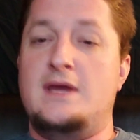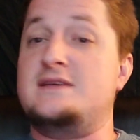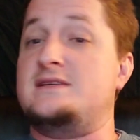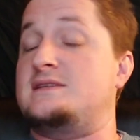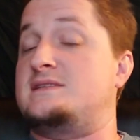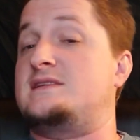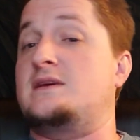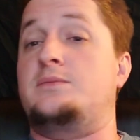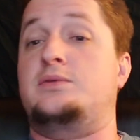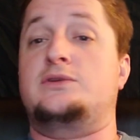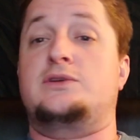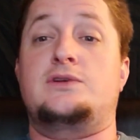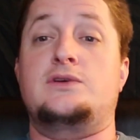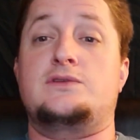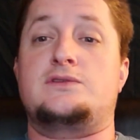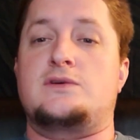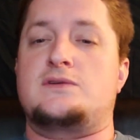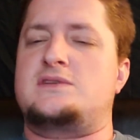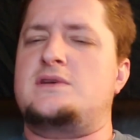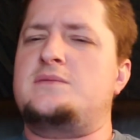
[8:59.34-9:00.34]
Is it simple to
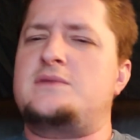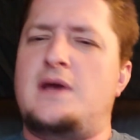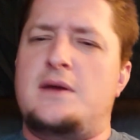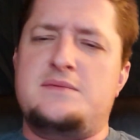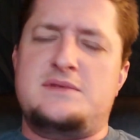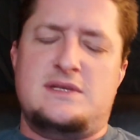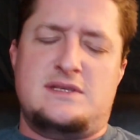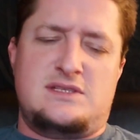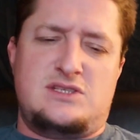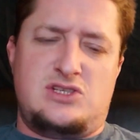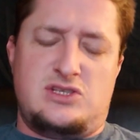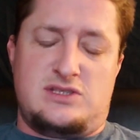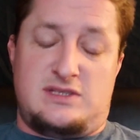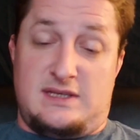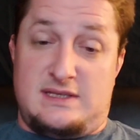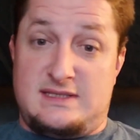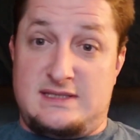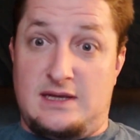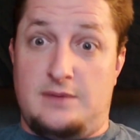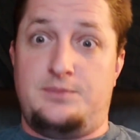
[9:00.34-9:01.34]
do so? Sometimes it's
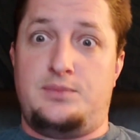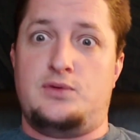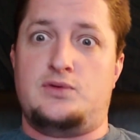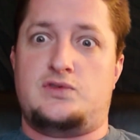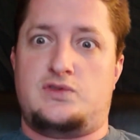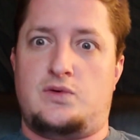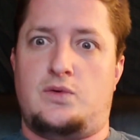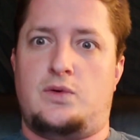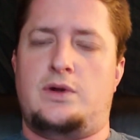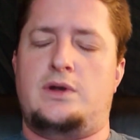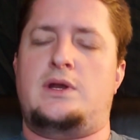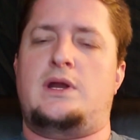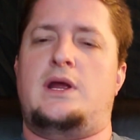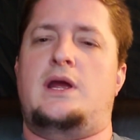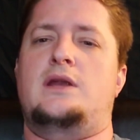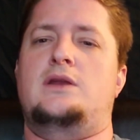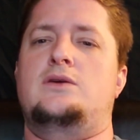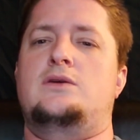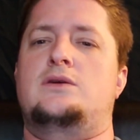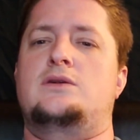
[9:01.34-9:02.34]
just a simple sort
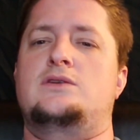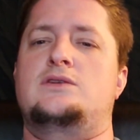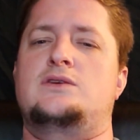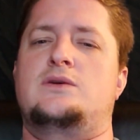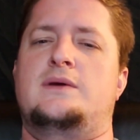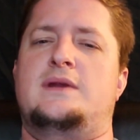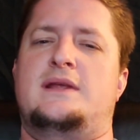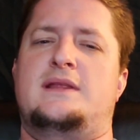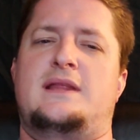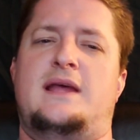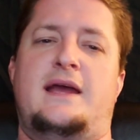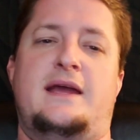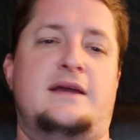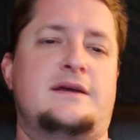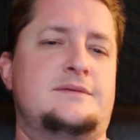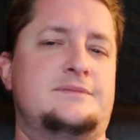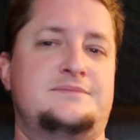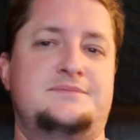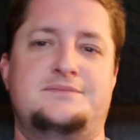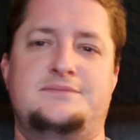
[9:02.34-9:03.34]
and you can do it in
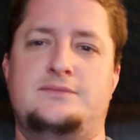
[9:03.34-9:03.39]
like